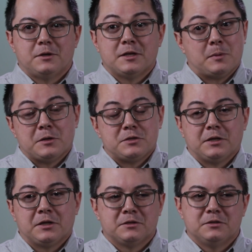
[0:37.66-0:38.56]
especially
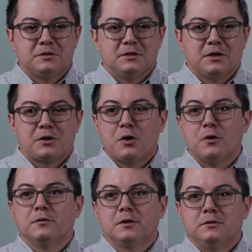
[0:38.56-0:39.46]
in a
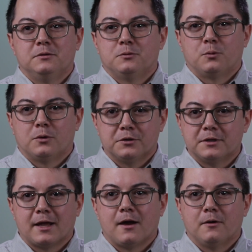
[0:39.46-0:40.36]
COVID world
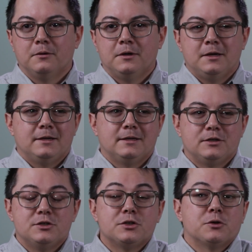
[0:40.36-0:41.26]
now,
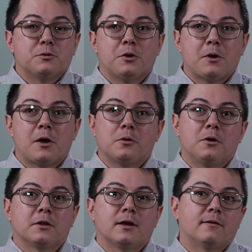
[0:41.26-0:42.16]
you just don't know how
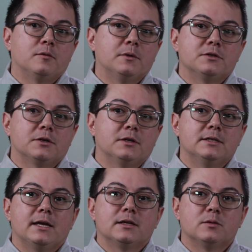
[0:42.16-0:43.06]
long the governments are going to
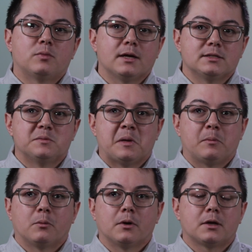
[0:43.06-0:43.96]
take to process
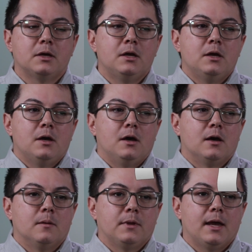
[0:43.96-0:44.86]
paperwork.
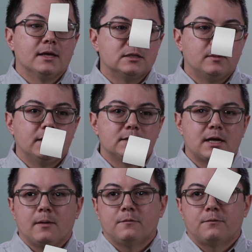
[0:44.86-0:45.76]
The estimated
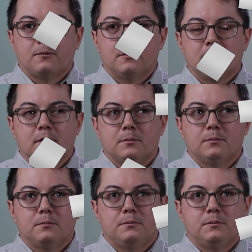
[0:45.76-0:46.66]
time for
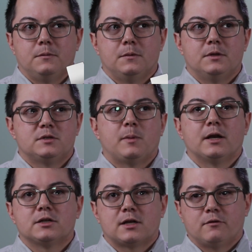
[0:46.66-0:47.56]
the
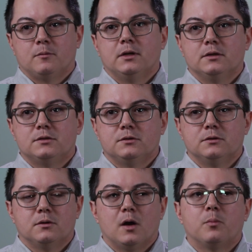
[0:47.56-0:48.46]
Spanish government
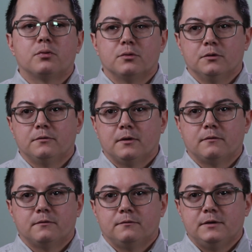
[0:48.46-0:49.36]
to approve
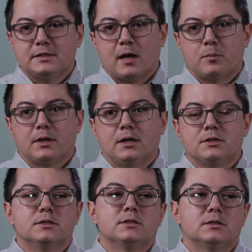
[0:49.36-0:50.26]
of visa
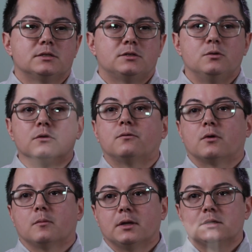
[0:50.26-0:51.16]
applications is 2 to
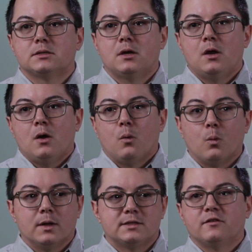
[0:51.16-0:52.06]
4 months
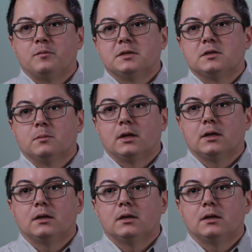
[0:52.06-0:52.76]
once they've been submitted.